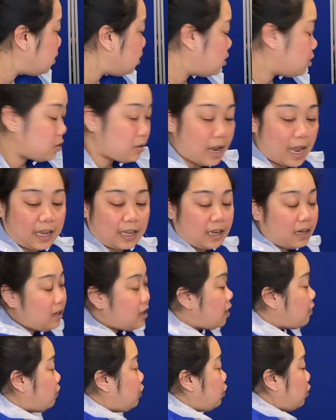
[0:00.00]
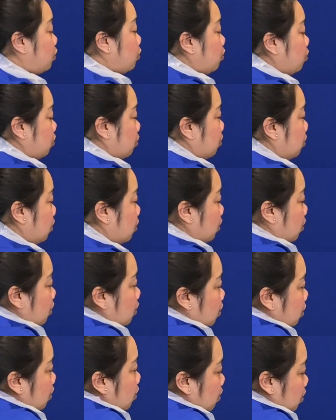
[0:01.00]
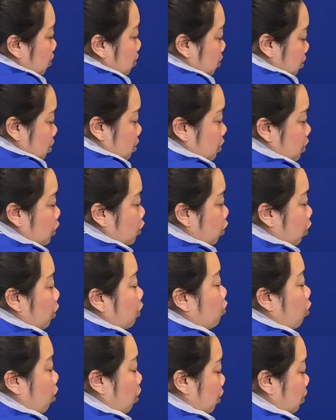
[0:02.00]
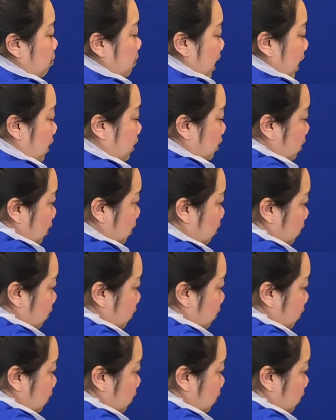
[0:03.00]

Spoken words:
so I can give you your call bell.